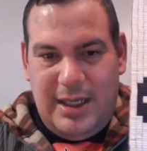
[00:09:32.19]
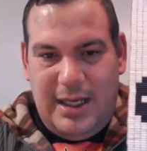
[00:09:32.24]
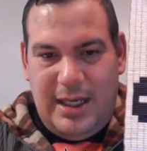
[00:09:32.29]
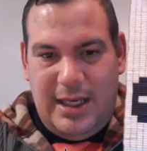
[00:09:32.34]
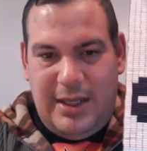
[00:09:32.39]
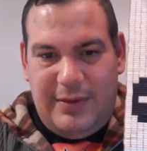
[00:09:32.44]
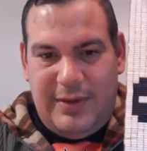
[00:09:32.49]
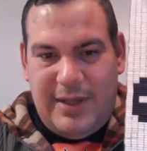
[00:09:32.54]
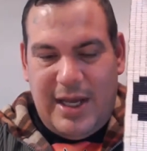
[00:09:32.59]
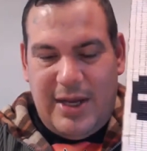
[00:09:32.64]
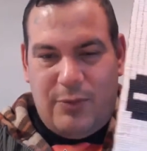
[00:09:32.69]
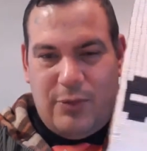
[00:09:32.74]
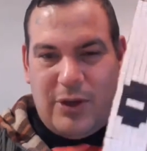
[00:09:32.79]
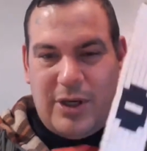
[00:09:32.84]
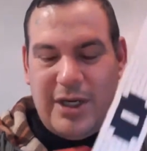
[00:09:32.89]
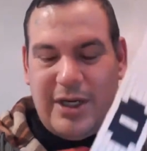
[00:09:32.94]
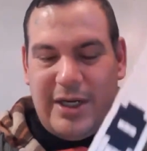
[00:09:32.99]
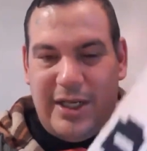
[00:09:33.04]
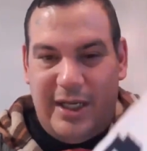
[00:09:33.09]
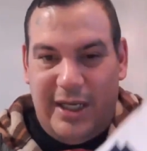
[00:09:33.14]
And that we're
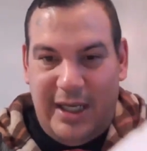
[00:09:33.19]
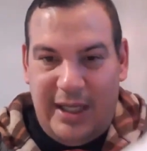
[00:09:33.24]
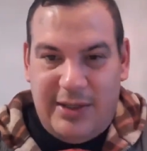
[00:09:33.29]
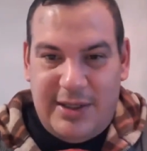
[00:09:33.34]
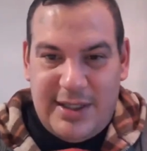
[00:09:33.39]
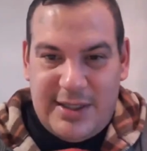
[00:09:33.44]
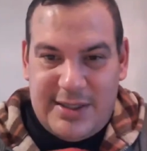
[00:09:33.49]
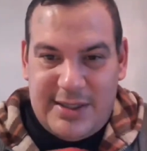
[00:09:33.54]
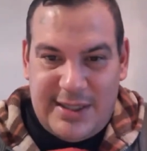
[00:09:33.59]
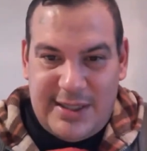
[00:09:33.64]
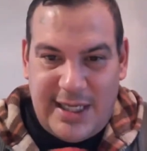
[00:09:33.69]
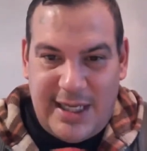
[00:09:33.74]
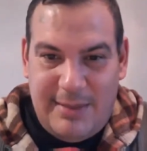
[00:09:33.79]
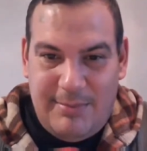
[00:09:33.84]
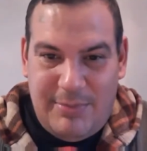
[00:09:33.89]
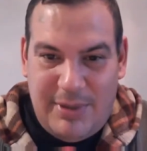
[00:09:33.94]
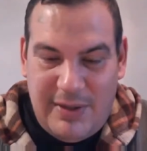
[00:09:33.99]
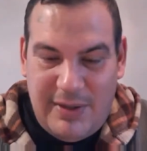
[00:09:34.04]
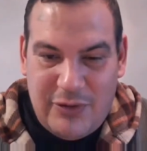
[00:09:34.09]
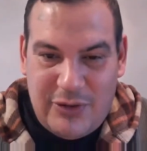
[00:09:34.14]
going to eat the same
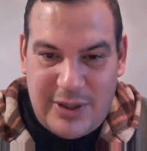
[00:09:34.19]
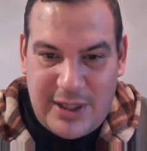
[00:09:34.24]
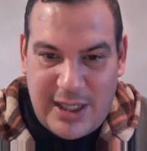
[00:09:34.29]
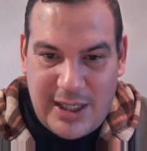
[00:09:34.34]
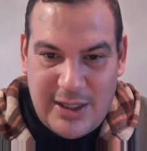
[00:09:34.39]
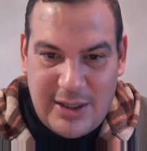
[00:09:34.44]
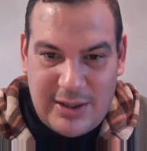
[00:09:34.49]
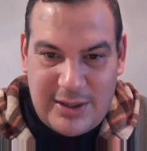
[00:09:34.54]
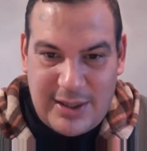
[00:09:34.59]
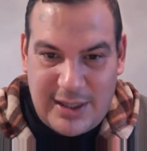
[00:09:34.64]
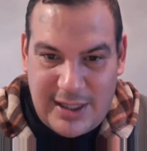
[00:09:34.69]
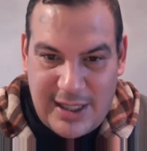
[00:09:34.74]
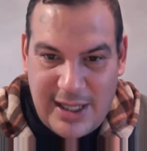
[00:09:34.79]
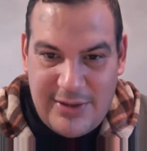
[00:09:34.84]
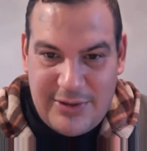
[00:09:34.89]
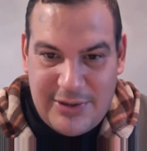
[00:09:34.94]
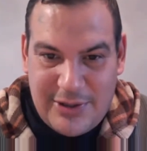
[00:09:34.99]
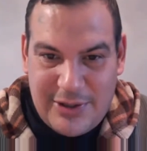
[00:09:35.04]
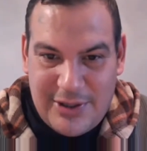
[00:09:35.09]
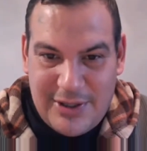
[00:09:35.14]
beaver tail
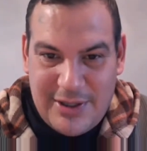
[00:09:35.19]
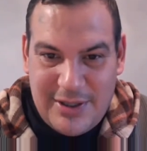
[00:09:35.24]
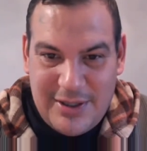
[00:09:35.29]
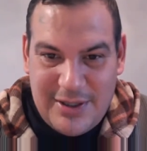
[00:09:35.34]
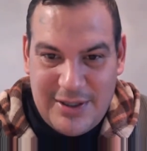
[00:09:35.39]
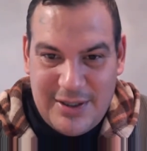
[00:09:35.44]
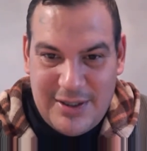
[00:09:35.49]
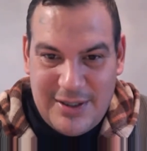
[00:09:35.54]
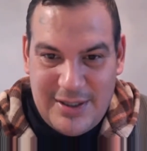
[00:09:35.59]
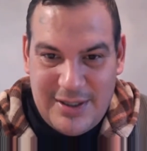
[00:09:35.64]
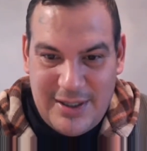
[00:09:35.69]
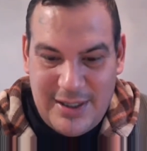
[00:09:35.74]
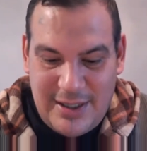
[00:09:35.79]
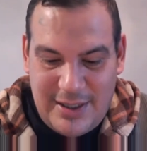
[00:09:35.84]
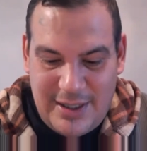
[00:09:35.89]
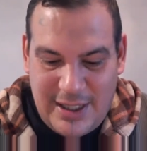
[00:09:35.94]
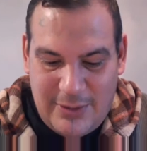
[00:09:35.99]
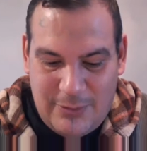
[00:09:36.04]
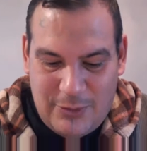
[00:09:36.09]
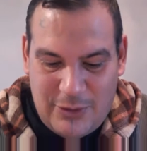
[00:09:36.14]
together,
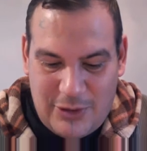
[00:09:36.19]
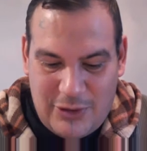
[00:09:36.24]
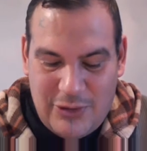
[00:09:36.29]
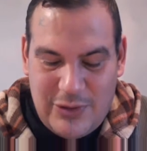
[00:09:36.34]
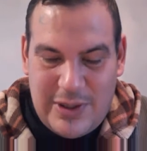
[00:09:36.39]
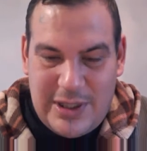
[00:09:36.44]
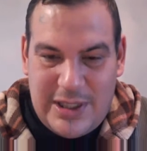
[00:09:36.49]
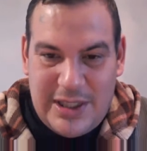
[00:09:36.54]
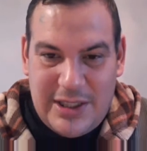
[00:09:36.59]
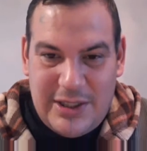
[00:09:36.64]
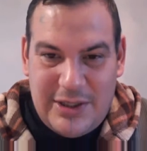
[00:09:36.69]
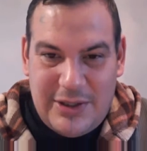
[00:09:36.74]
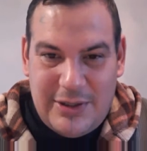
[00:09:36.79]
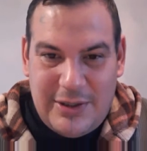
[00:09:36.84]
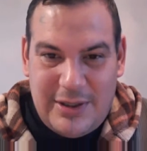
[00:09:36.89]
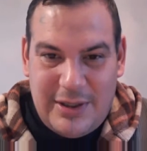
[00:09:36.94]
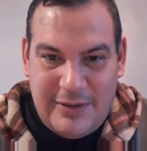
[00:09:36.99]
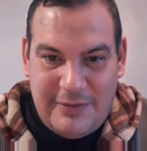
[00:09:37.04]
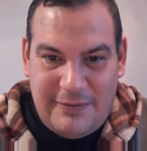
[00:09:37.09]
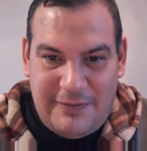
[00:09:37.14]
and that we're going to
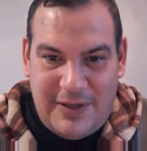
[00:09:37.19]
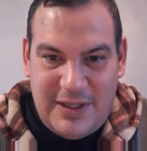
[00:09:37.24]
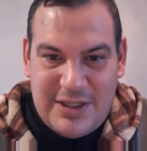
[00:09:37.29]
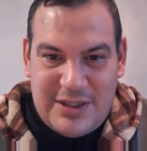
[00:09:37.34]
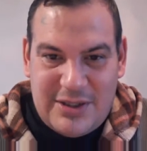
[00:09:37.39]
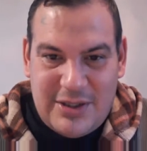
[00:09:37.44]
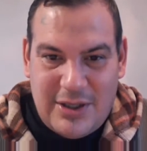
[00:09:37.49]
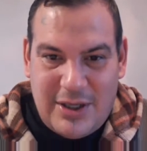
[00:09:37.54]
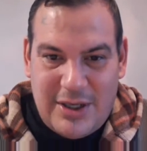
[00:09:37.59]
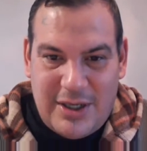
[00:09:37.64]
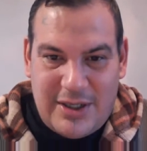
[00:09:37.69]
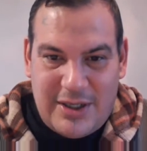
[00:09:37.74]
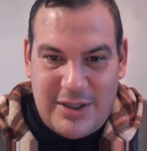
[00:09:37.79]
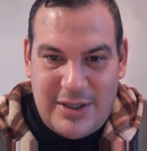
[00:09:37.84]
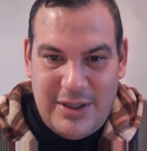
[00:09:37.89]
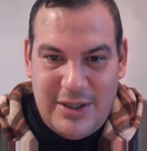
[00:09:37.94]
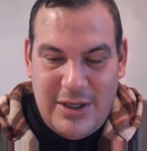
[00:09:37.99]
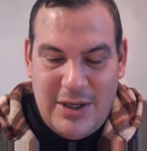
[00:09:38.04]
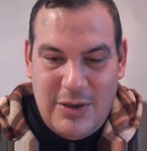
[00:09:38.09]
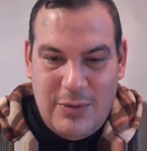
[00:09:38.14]
feast on it
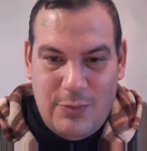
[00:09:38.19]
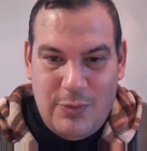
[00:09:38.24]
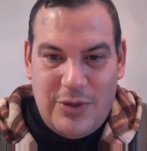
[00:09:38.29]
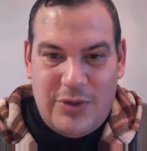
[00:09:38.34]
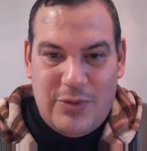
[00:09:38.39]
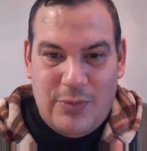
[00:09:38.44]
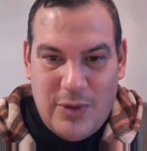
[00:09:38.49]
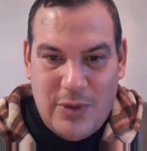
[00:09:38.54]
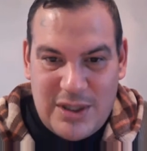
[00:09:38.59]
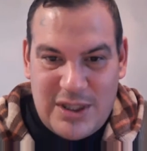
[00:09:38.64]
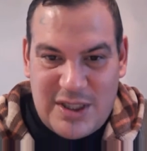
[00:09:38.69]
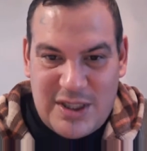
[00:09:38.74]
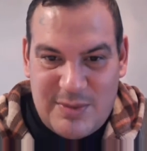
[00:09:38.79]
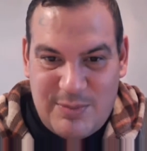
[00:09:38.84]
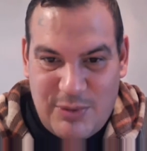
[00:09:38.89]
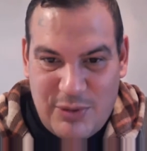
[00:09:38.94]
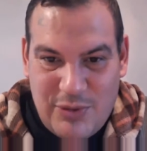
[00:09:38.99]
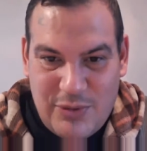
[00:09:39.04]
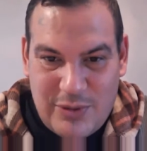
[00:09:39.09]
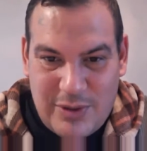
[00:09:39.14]
with one
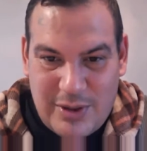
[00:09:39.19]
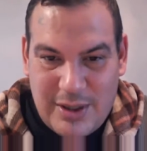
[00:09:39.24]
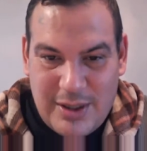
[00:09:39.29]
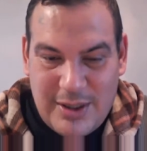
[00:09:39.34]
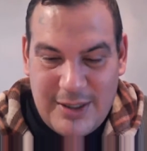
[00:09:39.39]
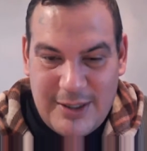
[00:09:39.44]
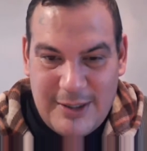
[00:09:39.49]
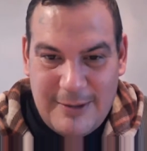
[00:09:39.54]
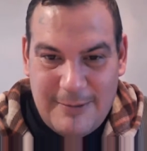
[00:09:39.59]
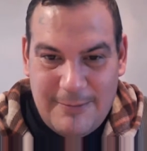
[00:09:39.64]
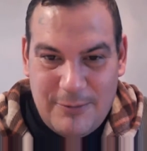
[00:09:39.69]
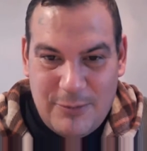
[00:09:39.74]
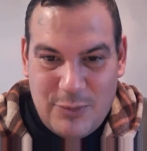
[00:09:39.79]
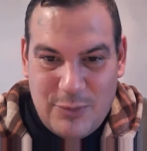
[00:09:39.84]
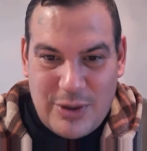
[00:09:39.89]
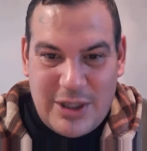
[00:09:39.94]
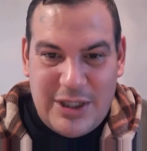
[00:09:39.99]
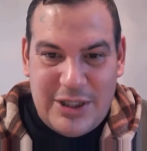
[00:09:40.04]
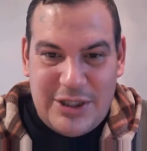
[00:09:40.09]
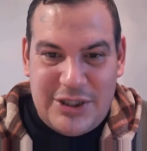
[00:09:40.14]
spoon. We're
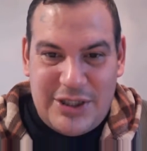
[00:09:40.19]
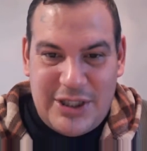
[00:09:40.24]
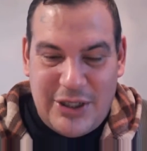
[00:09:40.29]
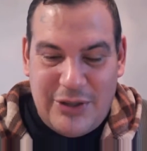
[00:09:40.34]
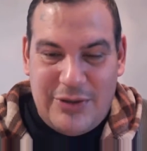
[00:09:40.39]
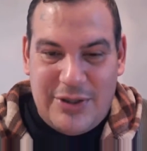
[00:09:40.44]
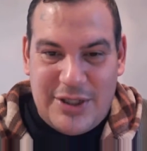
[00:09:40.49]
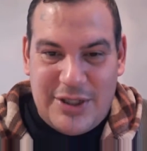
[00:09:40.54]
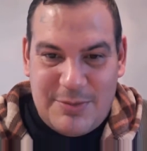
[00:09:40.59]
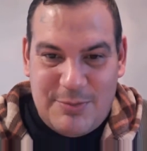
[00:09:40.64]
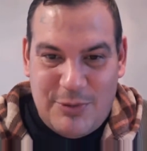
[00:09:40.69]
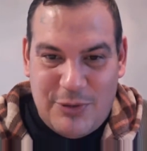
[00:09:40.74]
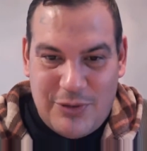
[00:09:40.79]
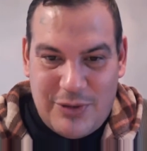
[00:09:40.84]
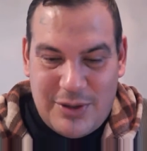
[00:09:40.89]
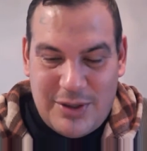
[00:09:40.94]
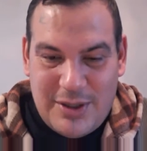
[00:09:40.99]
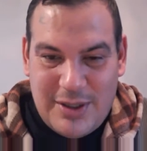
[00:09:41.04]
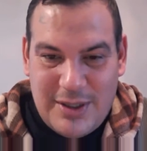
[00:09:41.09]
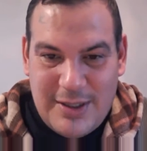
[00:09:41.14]
going to share the
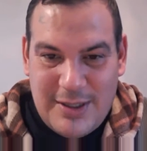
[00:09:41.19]
spoon.